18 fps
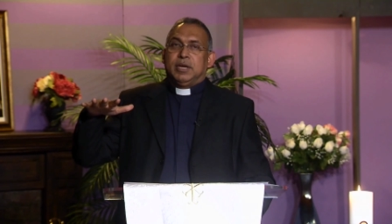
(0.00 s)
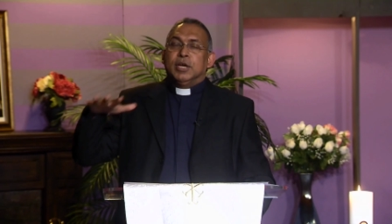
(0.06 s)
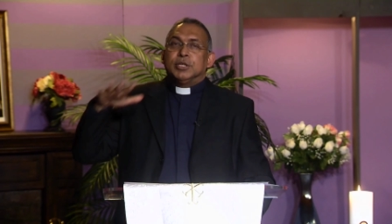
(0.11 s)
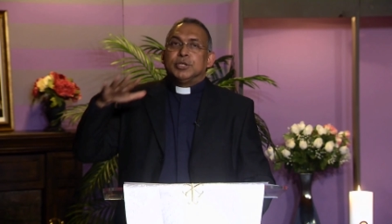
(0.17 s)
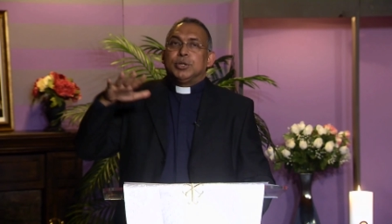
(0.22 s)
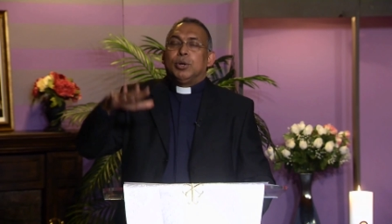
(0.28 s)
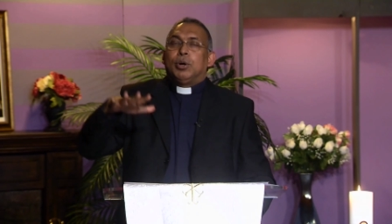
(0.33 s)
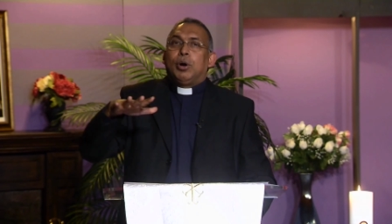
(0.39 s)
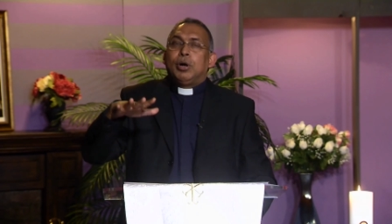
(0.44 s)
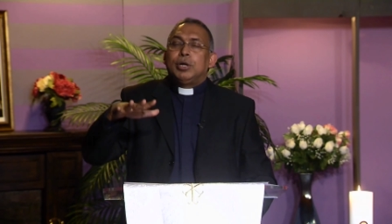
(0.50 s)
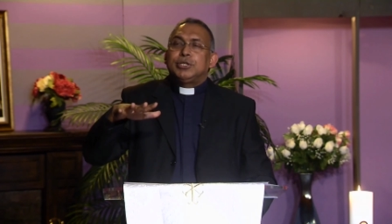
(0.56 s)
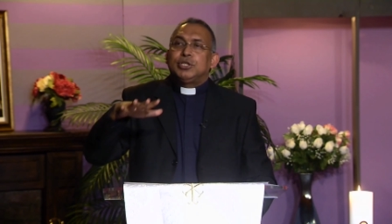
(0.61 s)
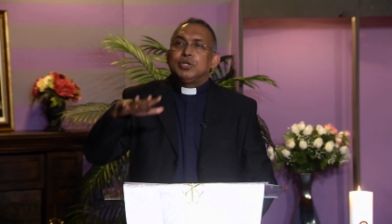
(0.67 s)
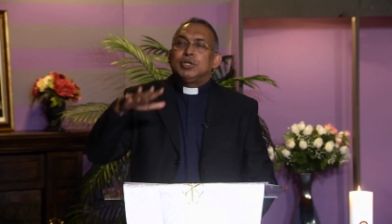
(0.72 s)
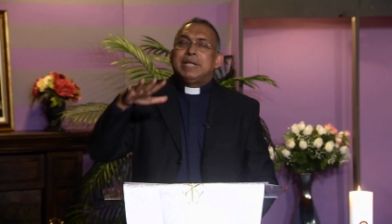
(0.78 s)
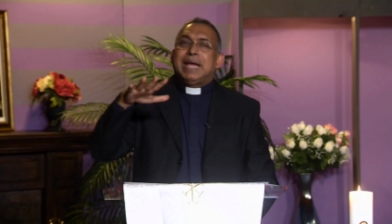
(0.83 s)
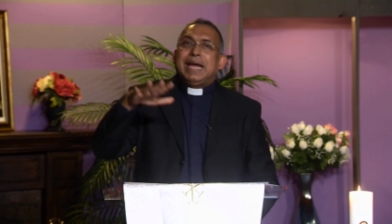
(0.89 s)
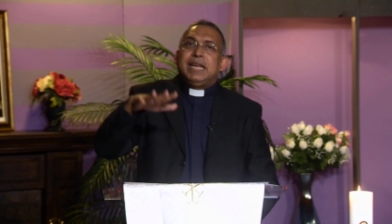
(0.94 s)
So,
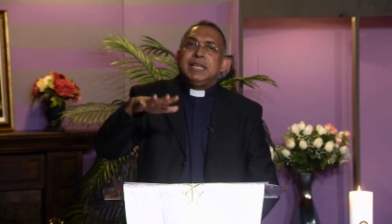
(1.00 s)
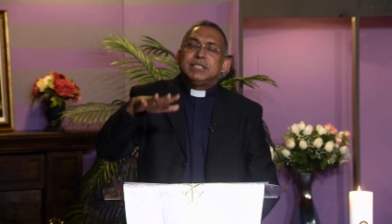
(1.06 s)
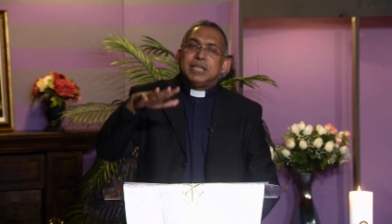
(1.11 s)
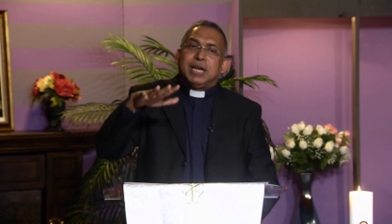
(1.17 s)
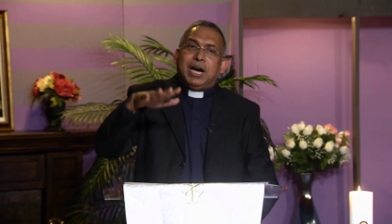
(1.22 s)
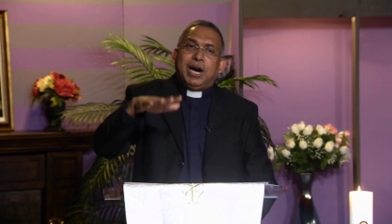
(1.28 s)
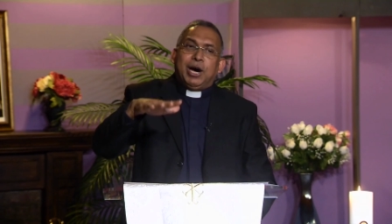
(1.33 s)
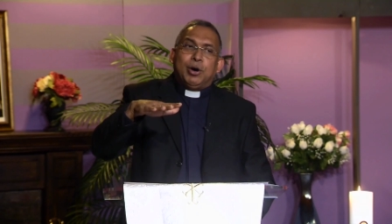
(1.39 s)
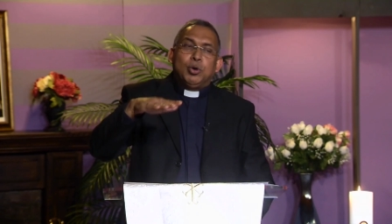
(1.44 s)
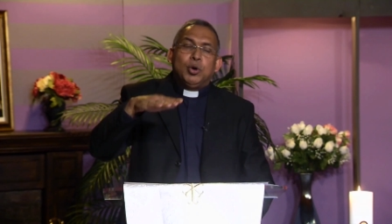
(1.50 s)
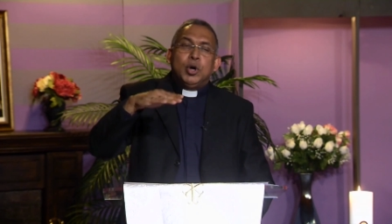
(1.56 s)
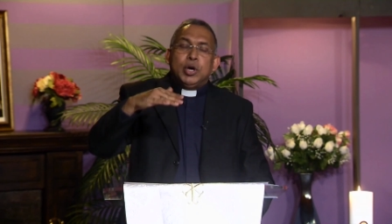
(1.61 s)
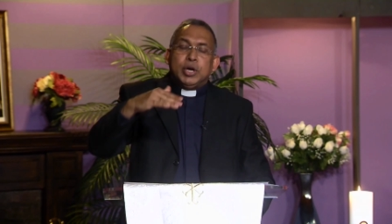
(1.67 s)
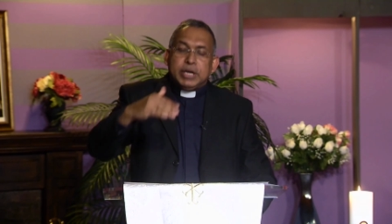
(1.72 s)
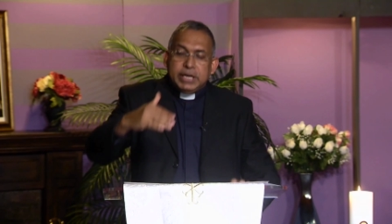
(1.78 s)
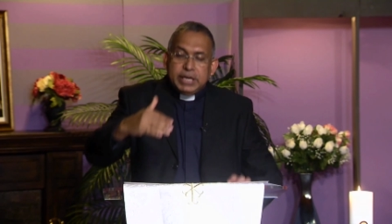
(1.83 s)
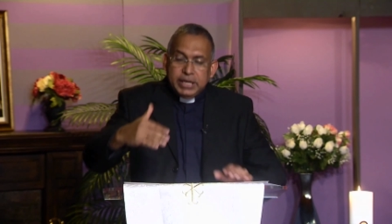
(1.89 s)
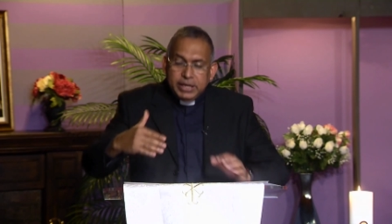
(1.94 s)
also, that is how
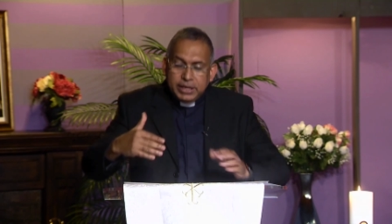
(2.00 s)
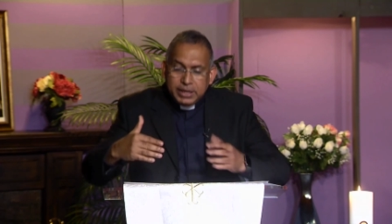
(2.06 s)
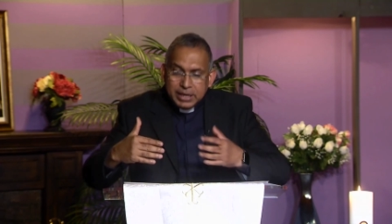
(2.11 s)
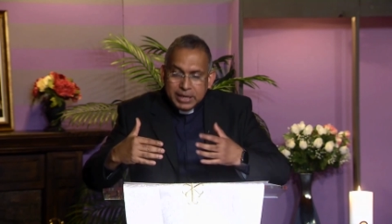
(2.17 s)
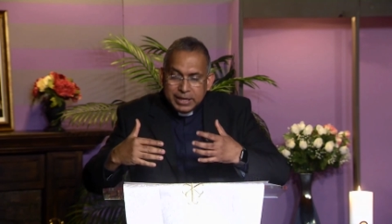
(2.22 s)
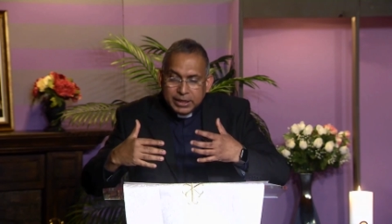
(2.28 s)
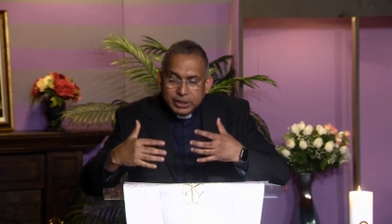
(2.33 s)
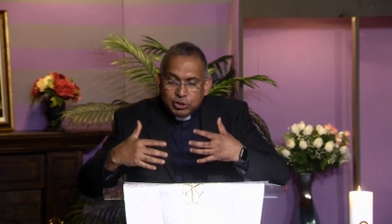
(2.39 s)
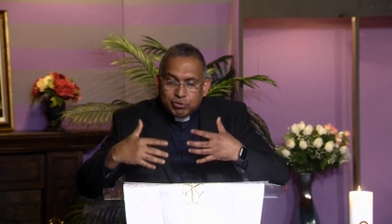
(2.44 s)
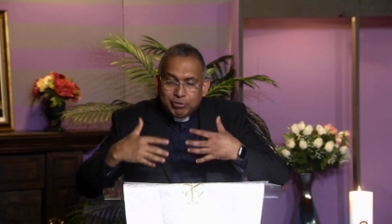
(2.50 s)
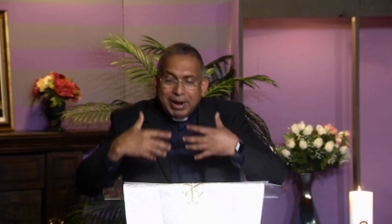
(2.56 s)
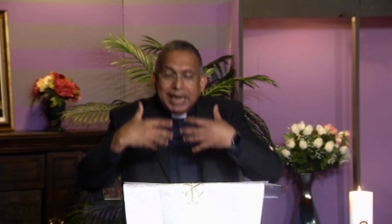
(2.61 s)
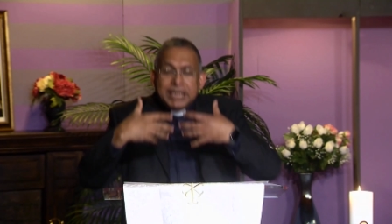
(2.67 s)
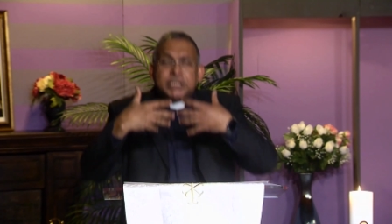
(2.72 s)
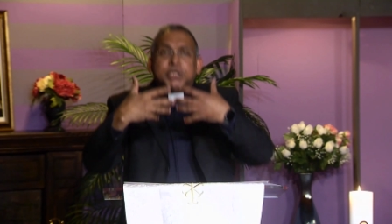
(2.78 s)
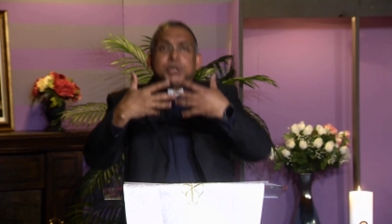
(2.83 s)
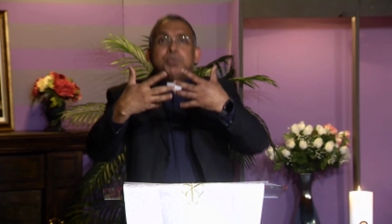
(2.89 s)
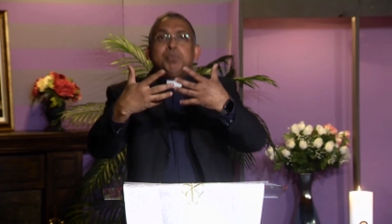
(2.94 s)
He
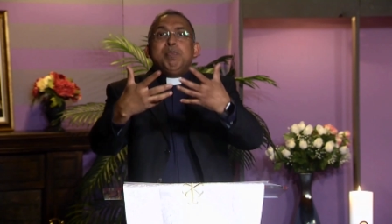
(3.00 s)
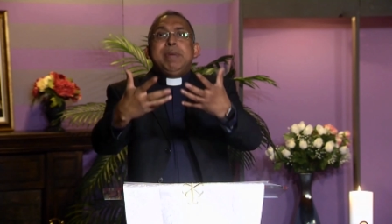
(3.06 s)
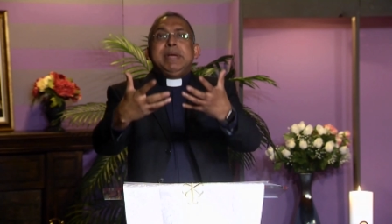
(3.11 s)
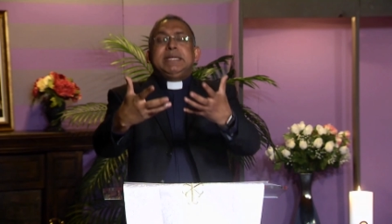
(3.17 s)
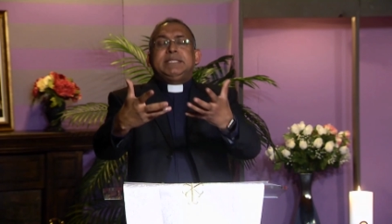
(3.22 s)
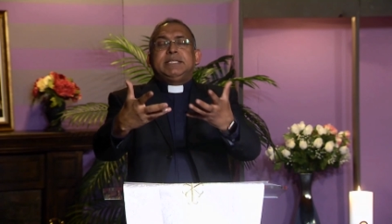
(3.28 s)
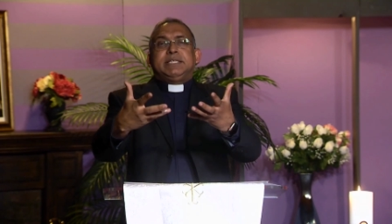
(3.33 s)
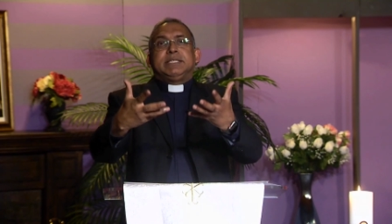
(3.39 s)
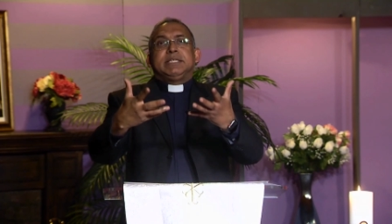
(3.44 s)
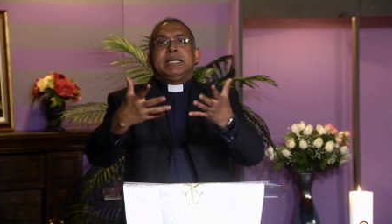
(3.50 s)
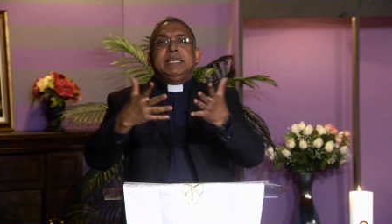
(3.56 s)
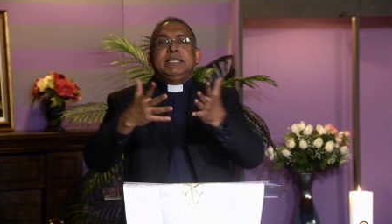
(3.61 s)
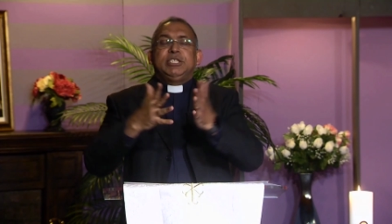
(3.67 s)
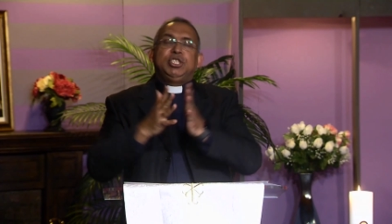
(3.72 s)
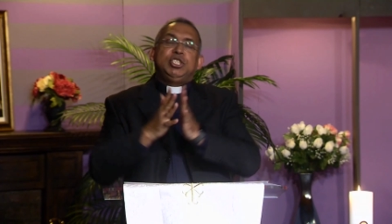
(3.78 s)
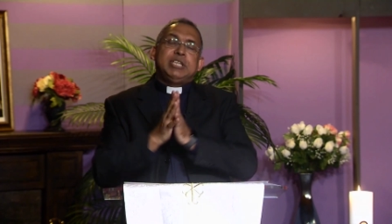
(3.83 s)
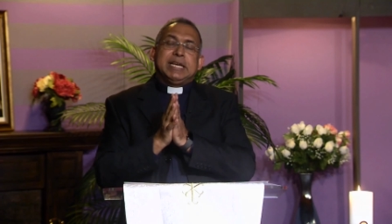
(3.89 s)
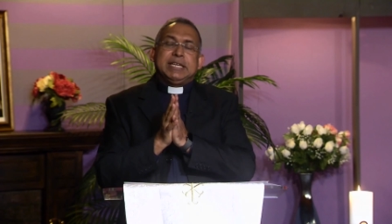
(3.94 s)
transmits His
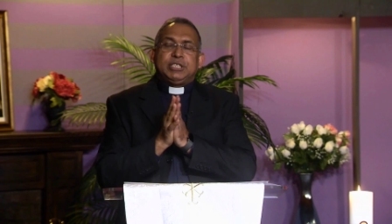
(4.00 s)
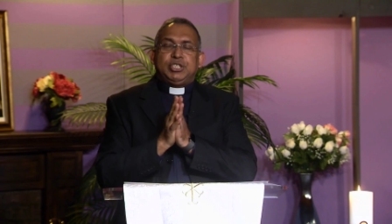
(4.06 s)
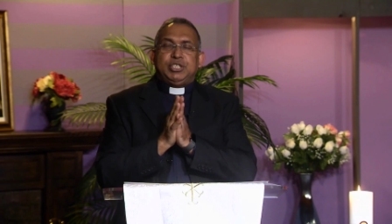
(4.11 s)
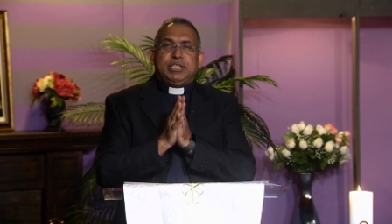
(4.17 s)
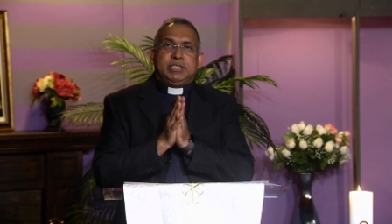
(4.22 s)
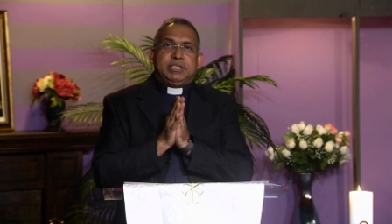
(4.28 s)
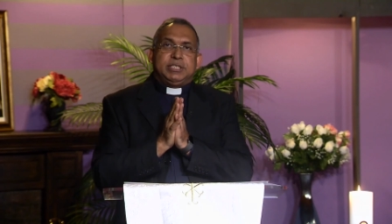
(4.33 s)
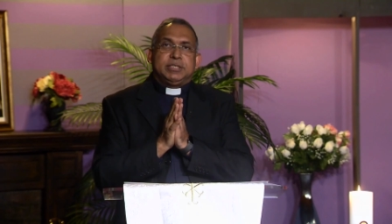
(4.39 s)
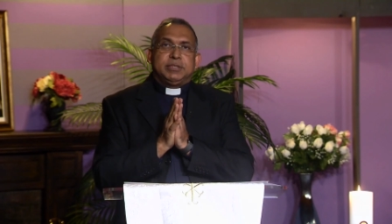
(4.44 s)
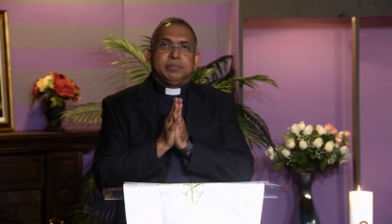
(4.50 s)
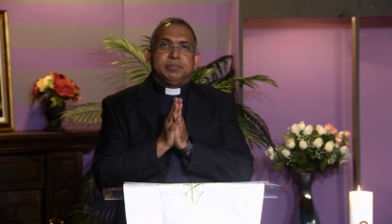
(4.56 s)
justice.